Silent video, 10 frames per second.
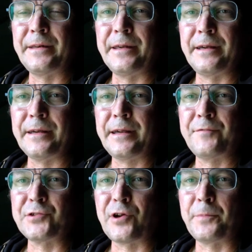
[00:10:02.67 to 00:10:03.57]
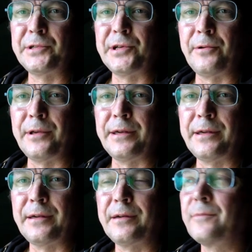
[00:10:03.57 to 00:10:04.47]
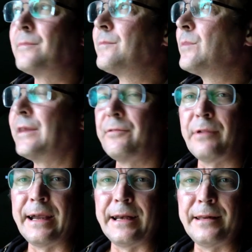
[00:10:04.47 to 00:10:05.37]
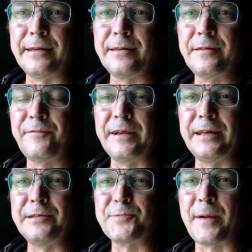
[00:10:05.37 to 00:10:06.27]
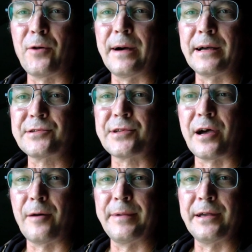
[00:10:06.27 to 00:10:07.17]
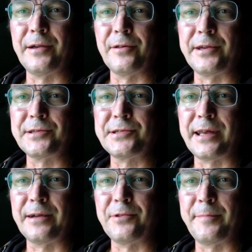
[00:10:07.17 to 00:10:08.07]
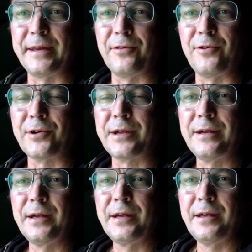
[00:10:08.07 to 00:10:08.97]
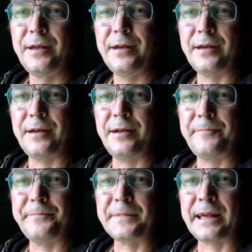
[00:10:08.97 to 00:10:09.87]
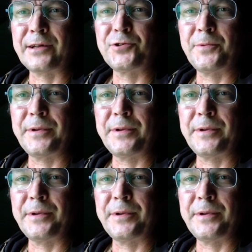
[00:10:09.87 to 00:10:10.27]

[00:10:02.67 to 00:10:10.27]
an opportunity. With it raining, feeding spell might start a bit earlier today with a bit of luck. Catch up with you later.